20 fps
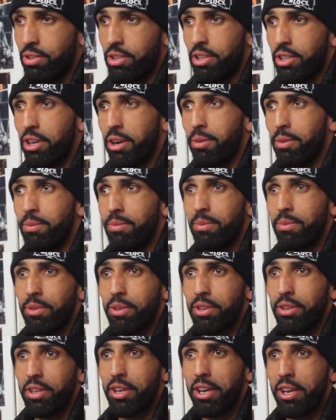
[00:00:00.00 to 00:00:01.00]
you know,
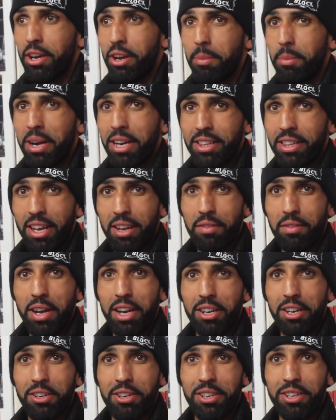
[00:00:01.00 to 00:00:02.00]
you hear about Dave
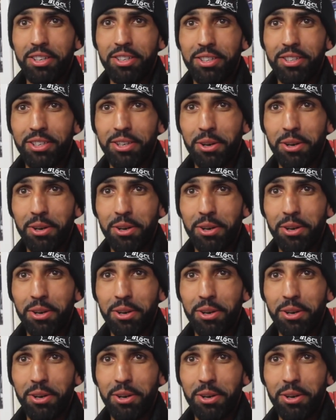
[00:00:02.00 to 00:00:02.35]
Allen and,